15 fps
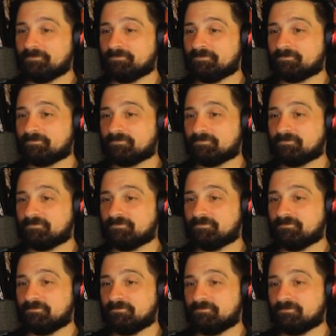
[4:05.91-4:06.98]

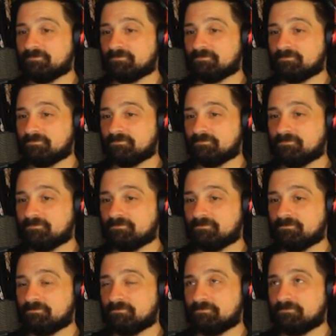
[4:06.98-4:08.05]

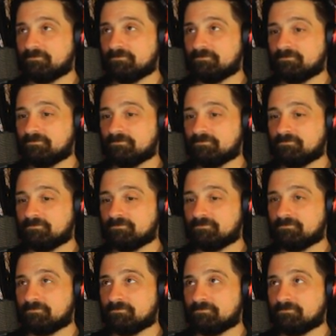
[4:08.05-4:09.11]

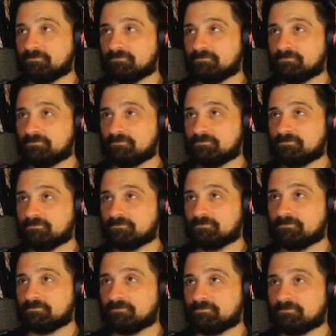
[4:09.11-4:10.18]

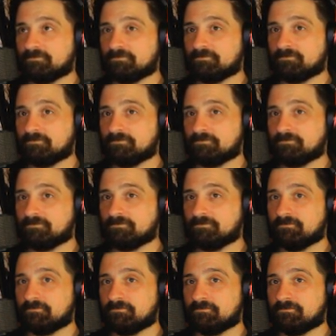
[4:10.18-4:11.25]

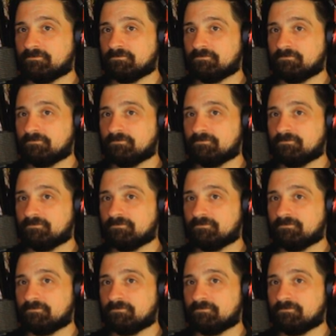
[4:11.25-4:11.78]
(silent)